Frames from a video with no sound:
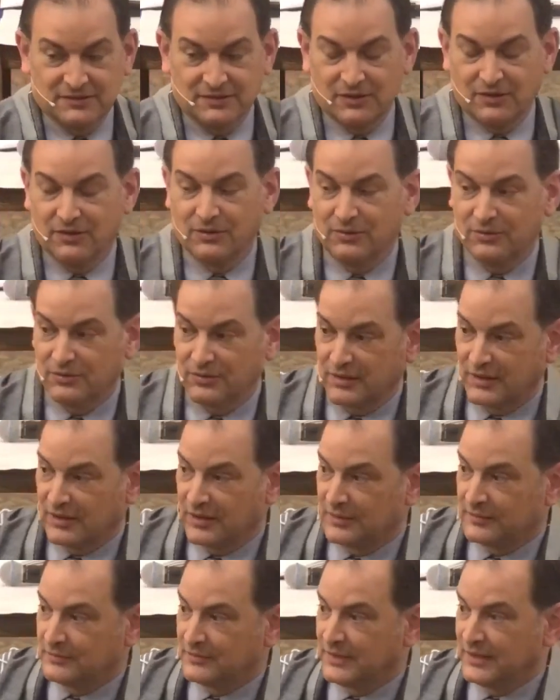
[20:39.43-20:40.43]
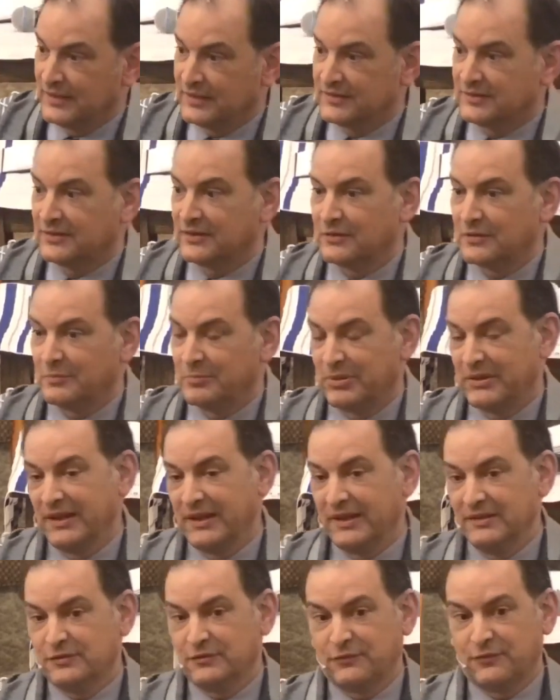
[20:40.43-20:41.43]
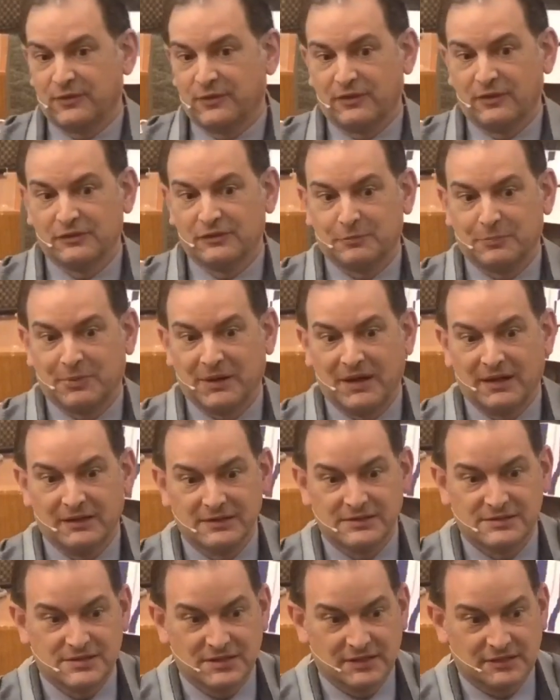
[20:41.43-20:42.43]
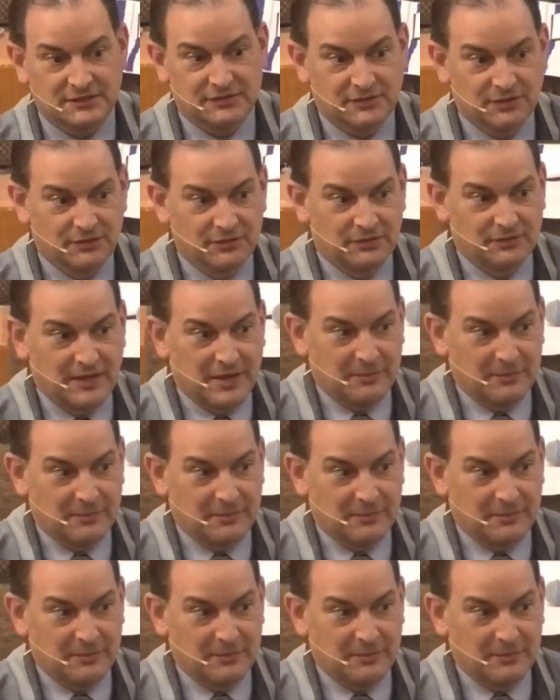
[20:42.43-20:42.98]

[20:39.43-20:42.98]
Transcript: so, um, is there a place for those politics, those,